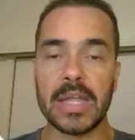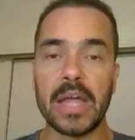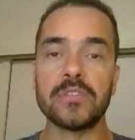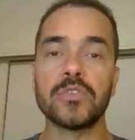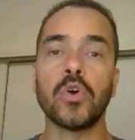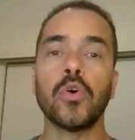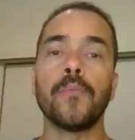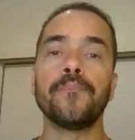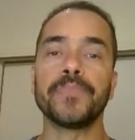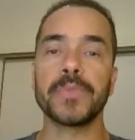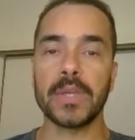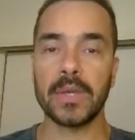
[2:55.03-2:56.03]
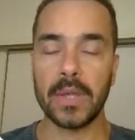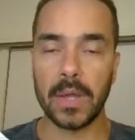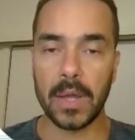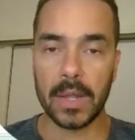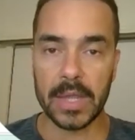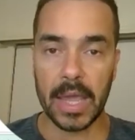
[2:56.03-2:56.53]
So
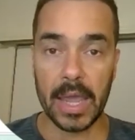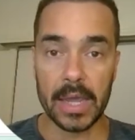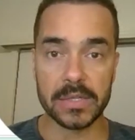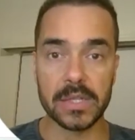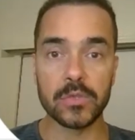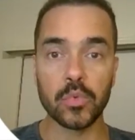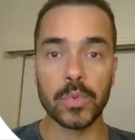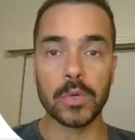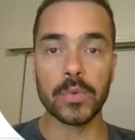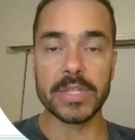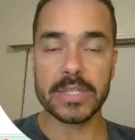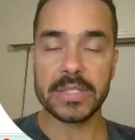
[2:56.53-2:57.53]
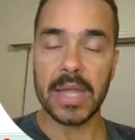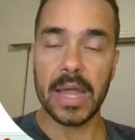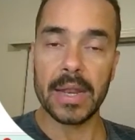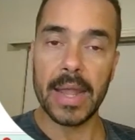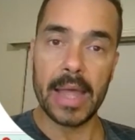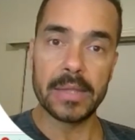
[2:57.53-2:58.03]
the agent will understand
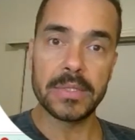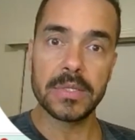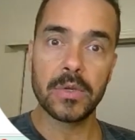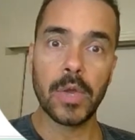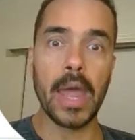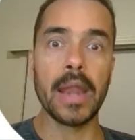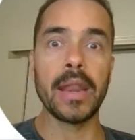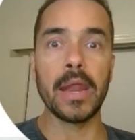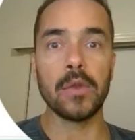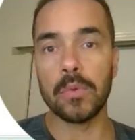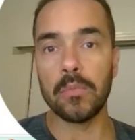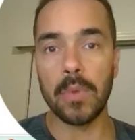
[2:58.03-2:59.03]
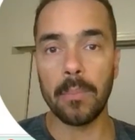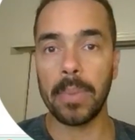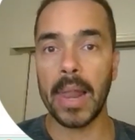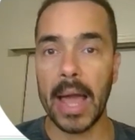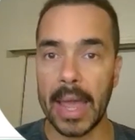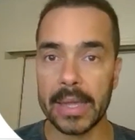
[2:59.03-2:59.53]
that and then we
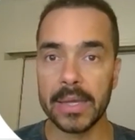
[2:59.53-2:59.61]
reply